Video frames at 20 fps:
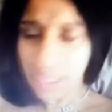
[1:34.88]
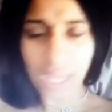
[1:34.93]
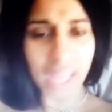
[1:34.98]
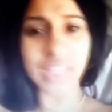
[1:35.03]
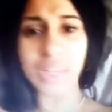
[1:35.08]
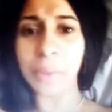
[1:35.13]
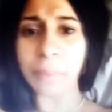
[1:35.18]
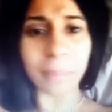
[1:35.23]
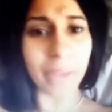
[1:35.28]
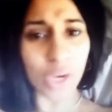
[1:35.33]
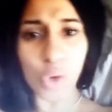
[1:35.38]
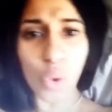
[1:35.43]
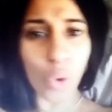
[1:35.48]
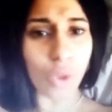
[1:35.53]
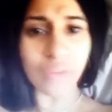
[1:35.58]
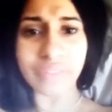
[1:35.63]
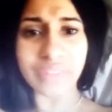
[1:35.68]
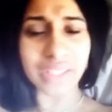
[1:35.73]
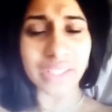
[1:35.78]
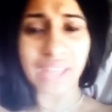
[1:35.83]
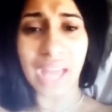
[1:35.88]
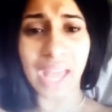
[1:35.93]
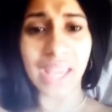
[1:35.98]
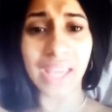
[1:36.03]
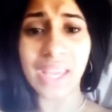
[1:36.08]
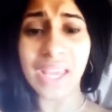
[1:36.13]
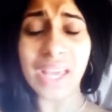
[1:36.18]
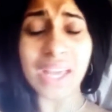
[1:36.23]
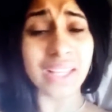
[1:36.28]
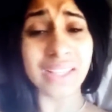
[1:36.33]
in the middle of the
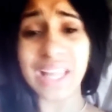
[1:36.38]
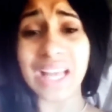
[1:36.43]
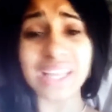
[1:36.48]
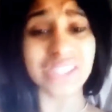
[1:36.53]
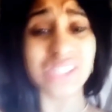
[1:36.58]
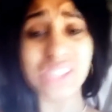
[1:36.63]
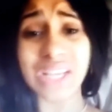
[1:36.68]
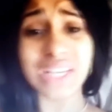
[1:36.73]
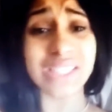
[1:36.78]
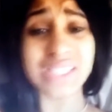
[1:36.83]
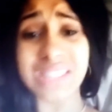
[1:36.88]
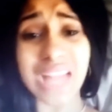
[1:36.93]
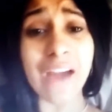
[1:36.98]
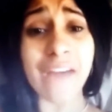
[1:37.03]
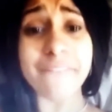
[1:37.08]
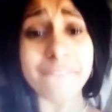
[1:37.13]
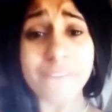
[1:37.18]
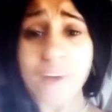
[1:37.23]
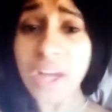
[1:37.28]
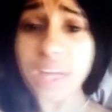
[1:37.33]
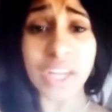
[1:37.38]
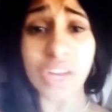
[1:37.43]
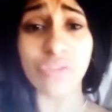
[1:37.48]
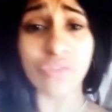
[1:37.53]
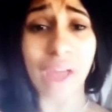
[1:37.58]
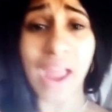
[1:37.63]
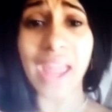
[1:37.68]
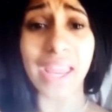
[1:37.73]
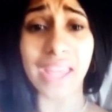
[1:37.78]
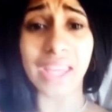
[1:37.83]
night. That shit is not fucking
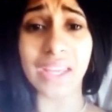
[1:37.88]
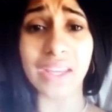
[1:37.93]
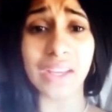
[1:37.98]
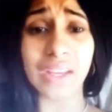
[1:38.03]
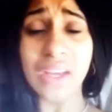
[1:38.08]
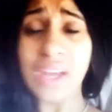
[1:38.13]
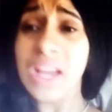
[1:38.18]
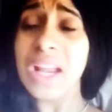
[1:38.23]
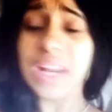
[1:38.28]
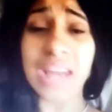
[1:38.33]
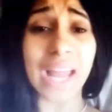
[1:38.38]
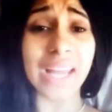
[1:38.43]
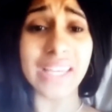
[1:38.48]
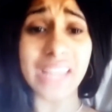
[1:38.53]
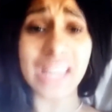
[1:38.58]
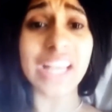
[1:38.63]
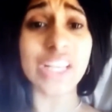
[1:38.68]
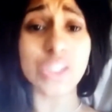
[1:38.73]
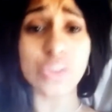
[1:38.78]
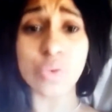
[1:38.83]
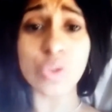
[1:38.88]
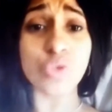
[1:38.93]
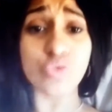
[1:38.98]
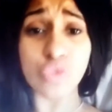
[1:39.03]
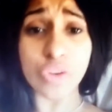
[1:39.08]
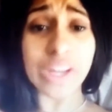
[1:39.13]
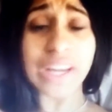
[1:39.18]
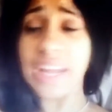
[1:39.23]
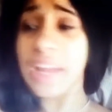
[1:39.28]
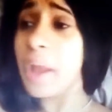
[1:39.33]
right. Like niggas
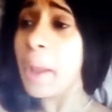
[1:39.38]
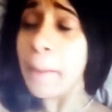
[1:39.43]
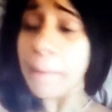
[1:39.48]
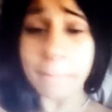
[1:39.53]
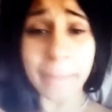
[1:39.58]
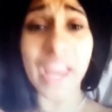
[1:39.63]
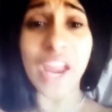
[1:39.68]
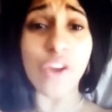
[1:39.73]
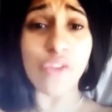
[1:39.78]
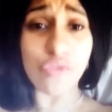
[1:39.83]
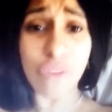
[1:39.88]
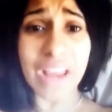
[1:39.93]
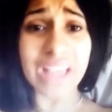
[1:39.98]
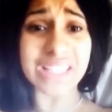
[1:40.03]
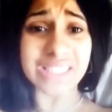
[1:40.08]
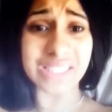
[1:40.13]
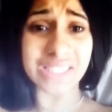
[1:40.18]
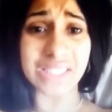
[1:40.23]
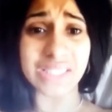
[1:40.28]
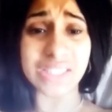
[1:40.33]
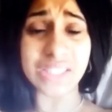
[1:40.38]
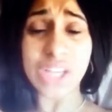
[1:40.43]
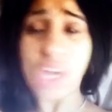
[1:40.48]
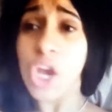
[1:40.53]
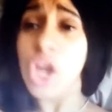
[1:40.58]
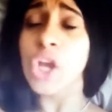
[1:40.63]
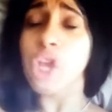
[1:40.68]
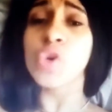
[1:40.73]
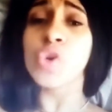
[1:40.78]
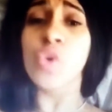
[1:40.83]
was really being racist.
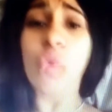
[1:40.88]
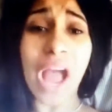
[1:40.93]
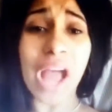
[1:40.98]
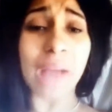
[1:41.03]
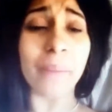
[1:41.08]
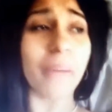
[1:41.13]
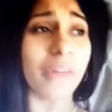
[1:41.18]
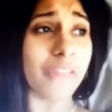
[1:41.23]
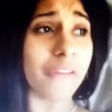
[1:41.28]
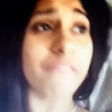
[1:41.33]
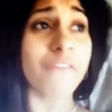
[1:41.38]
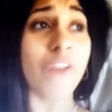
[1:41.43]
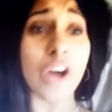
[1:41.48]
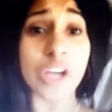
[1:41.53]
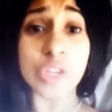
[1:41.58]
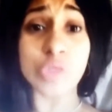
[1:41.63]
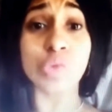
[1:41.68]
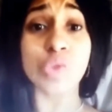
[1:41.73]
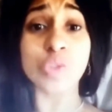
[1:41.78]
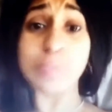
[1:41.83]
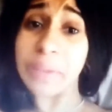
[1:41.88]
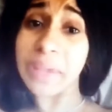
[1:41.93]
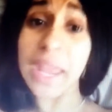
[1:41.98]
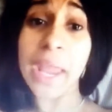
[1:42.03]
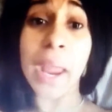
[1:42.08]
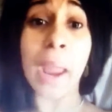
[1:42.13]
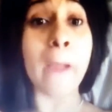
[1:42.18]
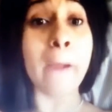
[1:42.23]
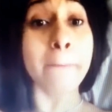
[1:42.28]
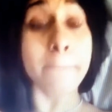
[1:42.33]
You got motherfuckers was
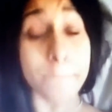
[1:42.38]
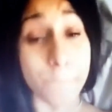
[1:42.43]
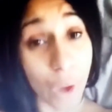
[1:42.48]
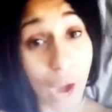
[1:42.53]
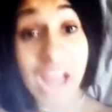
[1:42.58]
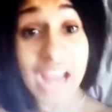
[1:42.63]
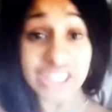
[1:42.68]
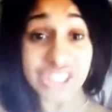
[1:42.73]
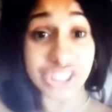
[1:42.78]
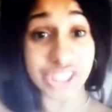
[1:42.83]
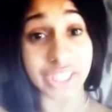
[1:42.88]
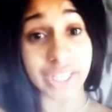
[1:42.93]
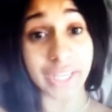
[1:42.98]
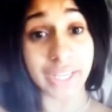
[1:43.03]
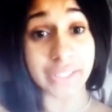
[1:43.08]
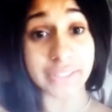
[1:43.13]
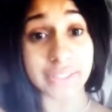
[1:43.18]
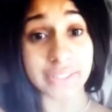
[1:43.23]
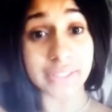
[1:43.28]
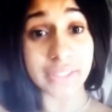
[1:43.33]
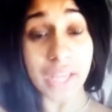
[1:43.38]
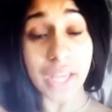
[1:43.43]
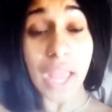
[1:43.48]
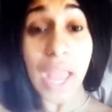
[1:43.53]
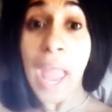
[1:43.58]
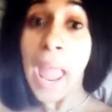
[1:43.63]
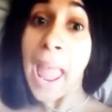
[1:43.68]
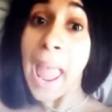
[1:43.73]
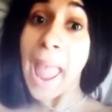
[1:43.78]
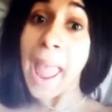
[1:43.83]
being prejudiced
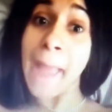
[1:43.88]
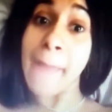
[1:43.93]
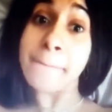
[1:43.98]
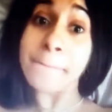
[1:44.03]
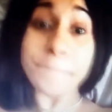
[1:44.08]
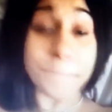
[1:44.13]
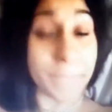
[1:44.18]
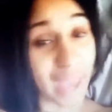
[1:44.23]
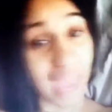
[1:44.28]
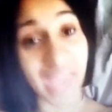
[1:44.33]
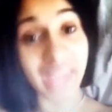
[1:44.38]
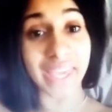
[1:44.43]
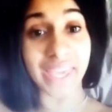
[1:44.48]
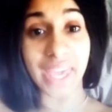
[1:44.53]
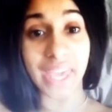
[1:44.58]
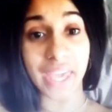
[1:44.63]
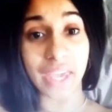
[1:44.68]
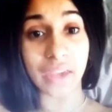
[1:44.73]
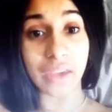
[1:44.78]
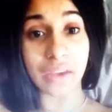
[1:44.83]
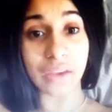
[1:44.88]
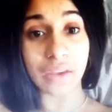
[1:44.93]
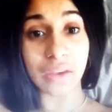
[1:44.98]
and picking